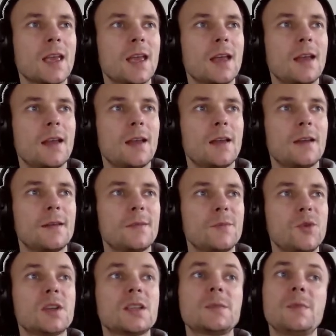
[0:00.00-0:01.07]

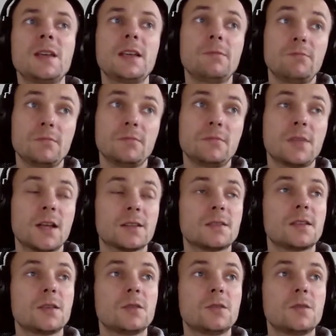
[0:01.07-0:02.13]
USB, that's
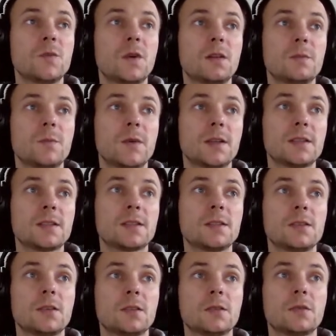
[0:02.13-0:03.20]
the good one, but
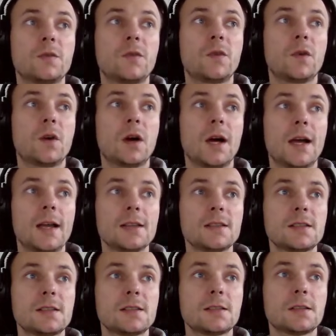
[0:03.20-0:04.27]
not for
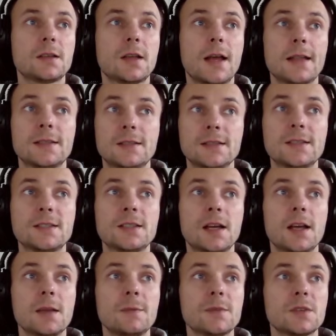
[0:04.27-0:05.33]
us at this
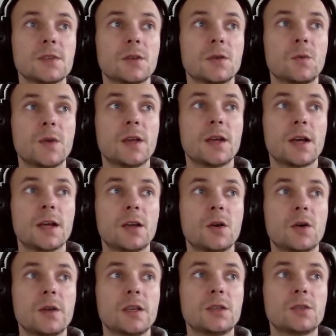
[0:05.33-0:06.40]
time. So we are
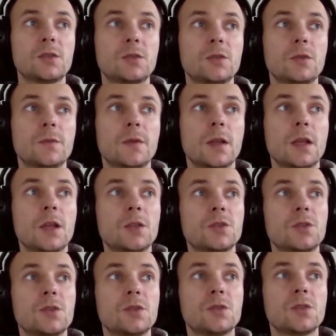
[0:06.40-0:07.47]
going to
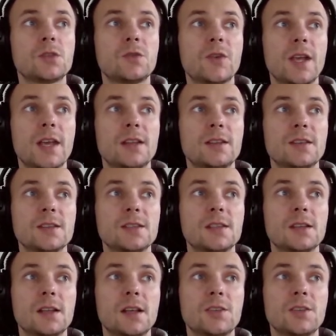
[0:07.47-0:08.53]
choose create
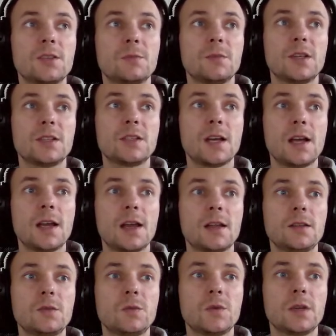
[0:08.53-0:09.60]
installation media,
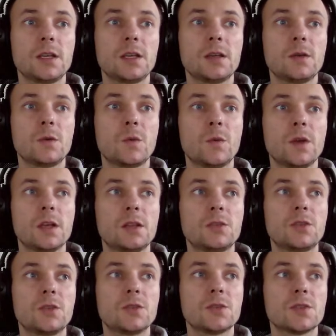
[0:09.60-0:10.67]
and we will
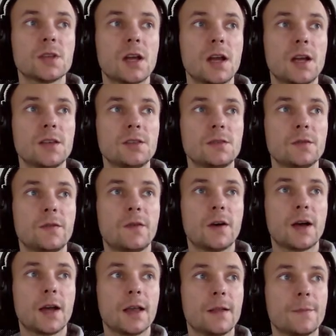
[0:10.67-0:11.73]
choose ISO file.